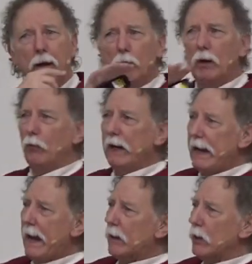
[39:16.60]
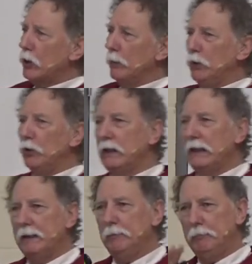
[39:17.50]
when we had our
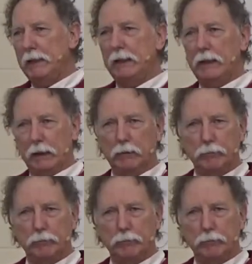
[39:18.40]
community meeting,